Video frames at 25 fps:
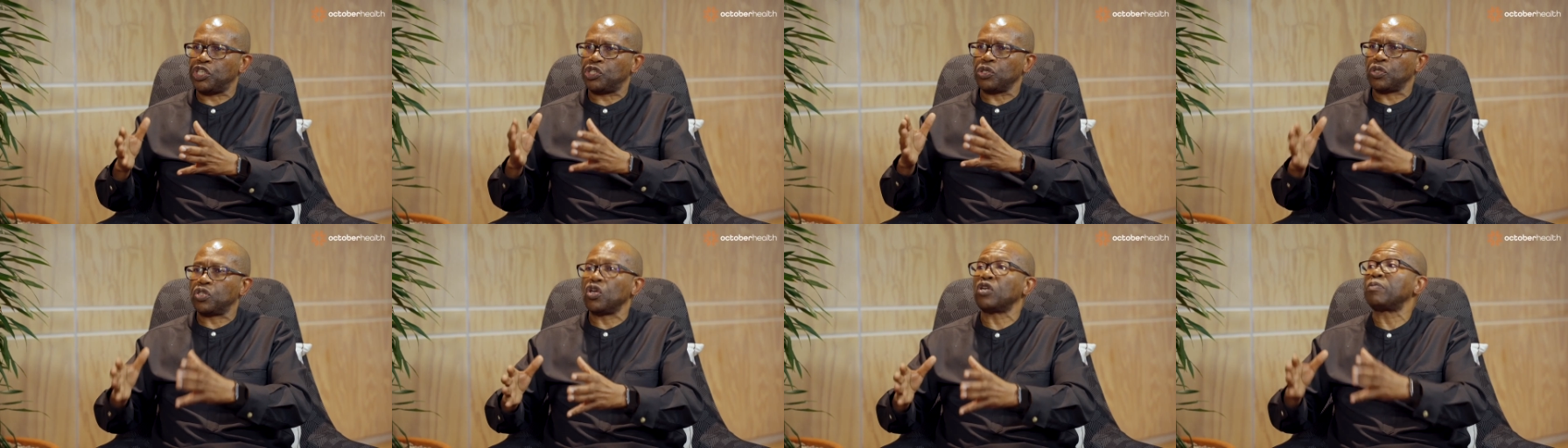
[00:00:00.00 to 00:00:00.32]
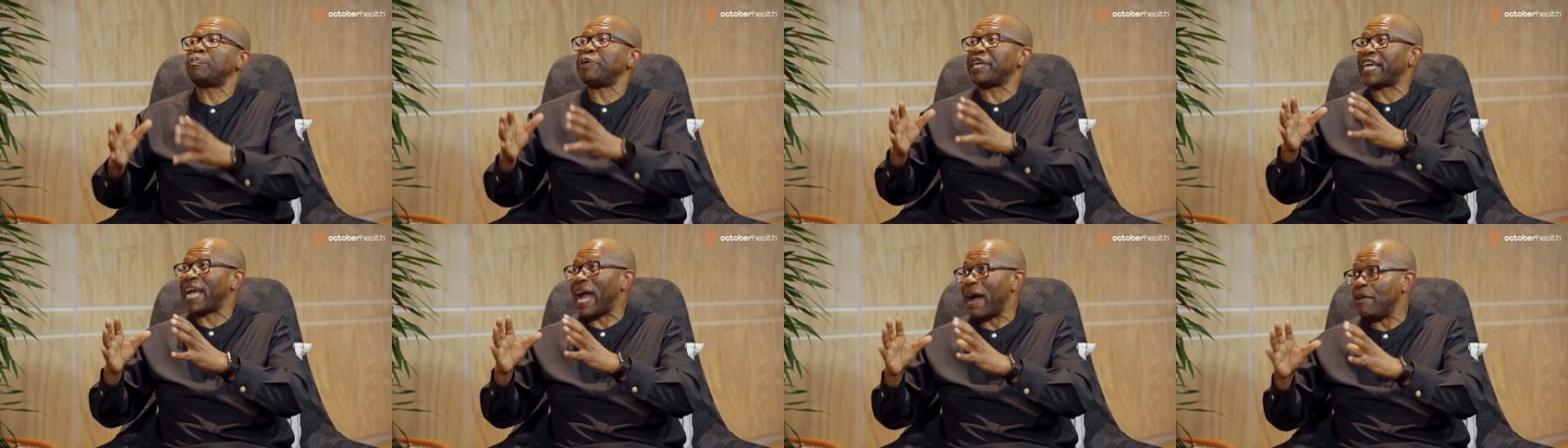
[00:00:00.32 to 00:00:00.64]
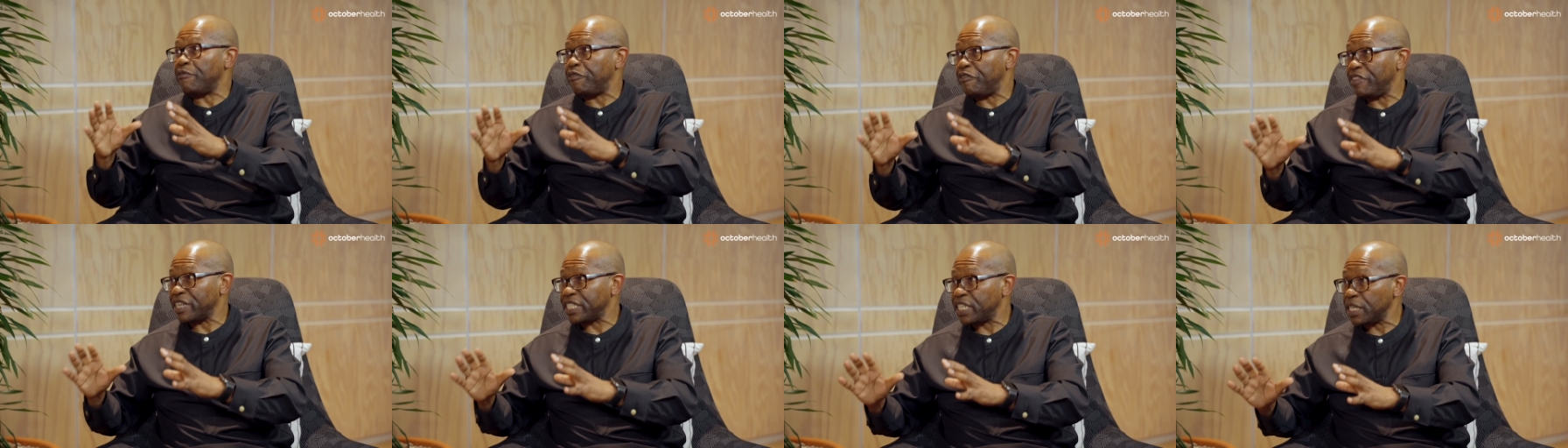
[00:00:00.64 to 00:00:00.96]
should not be
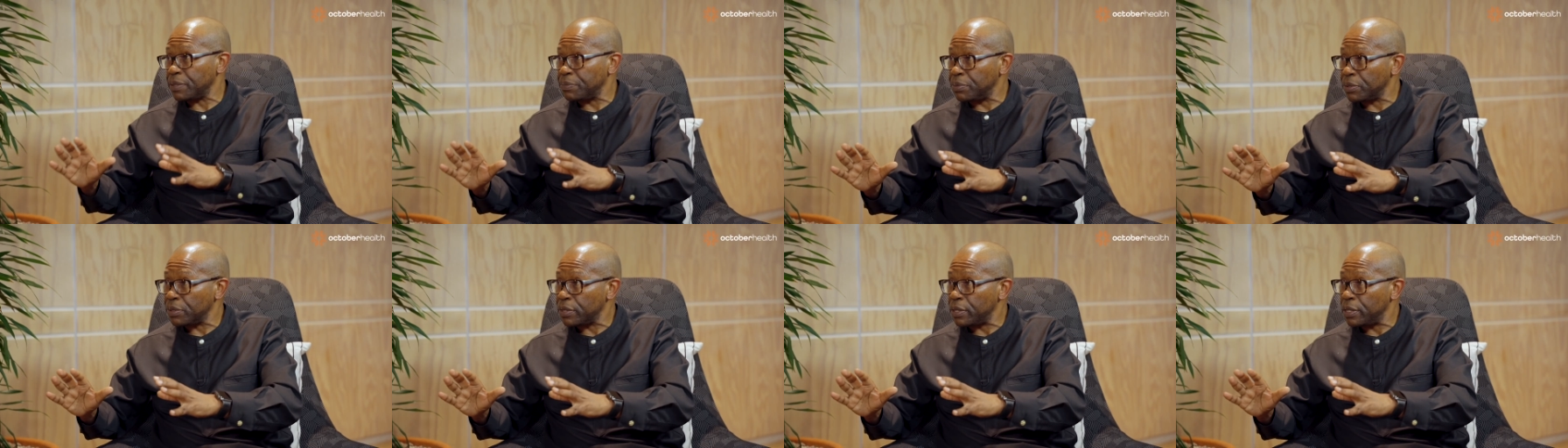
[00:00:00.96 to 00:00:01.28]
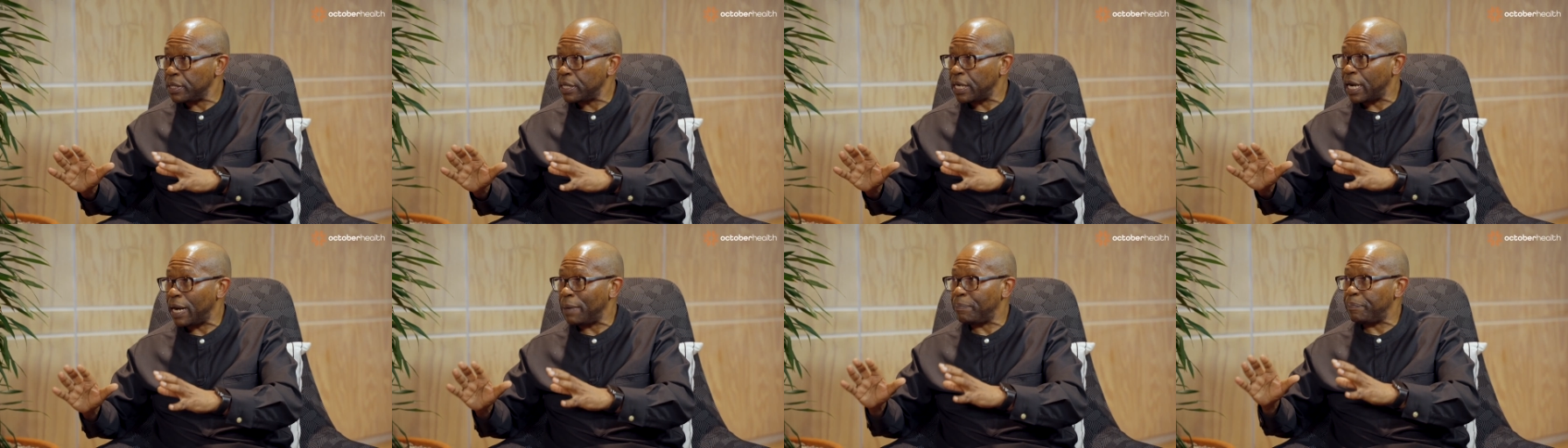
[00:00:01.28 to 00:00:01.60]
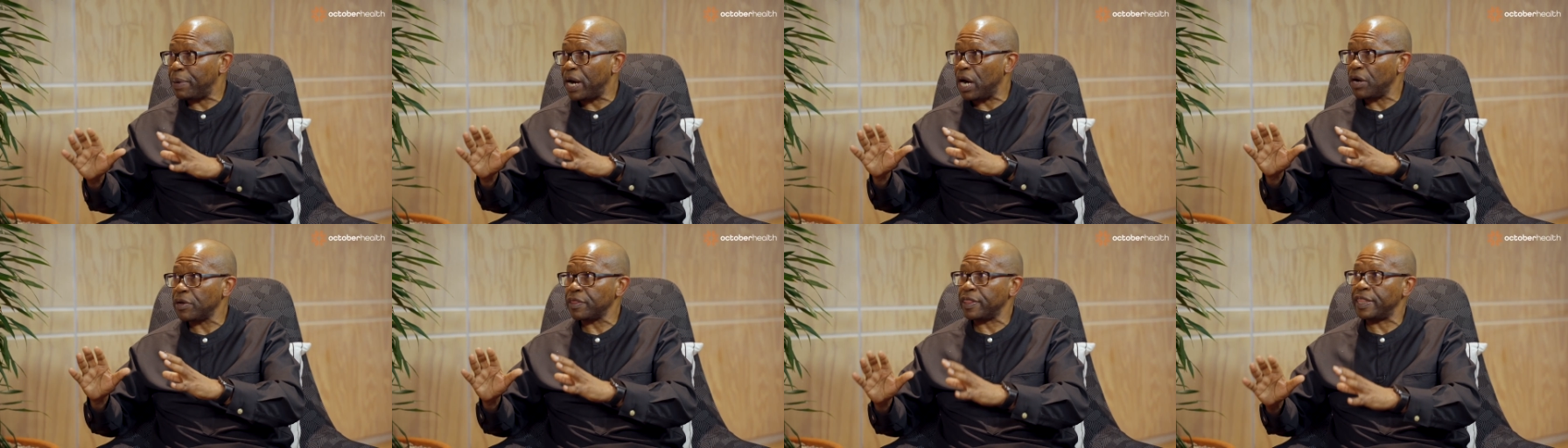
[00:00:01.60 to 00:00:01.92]
comfortable
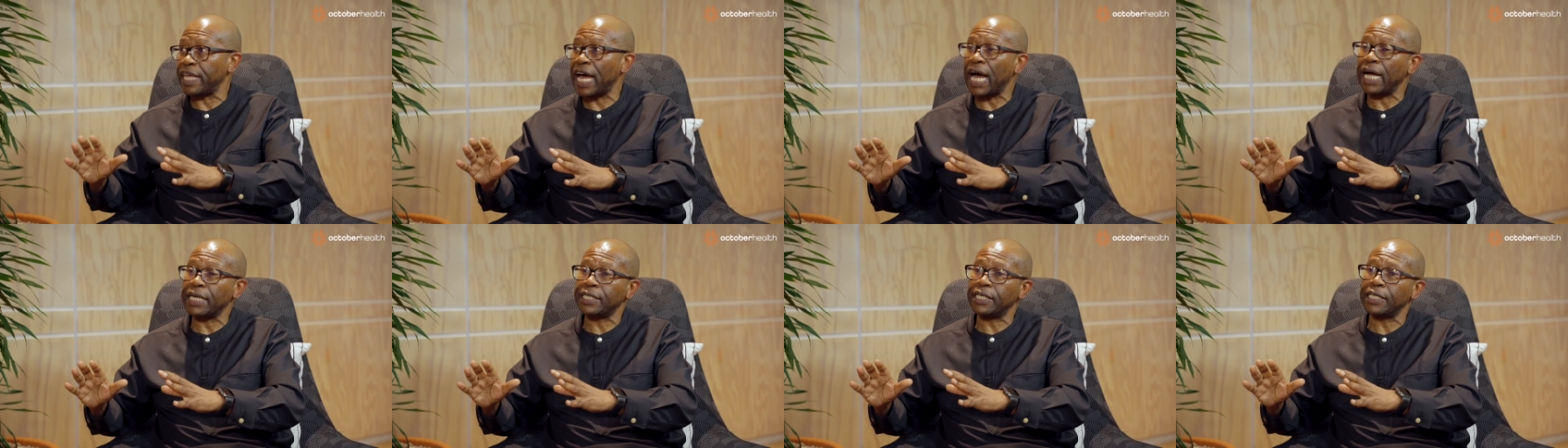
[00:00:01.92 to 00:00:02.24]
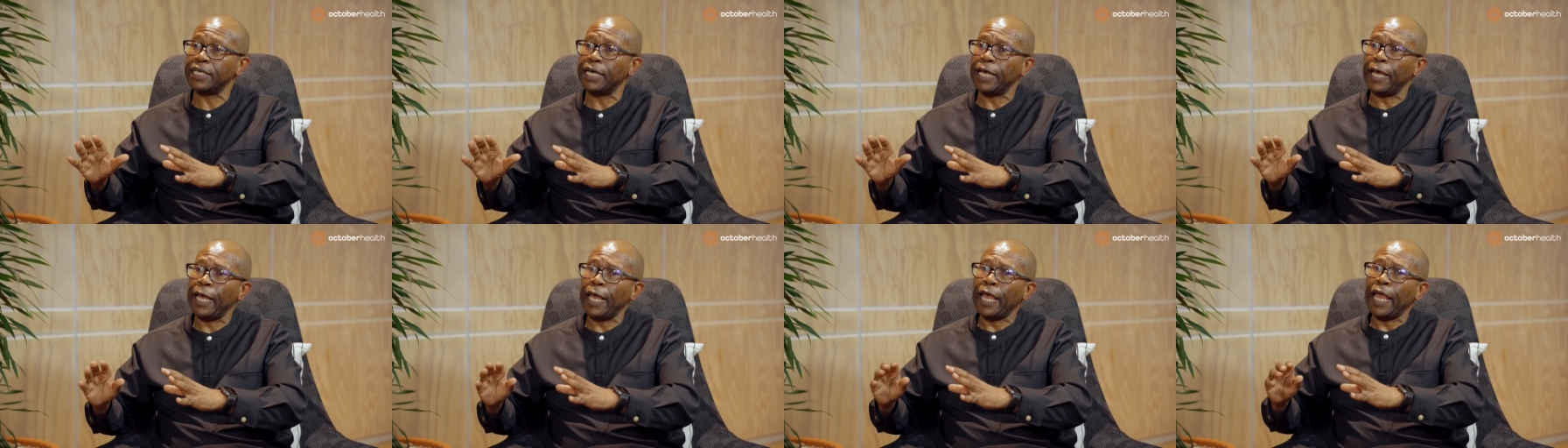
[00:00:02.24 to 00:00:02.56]
about that.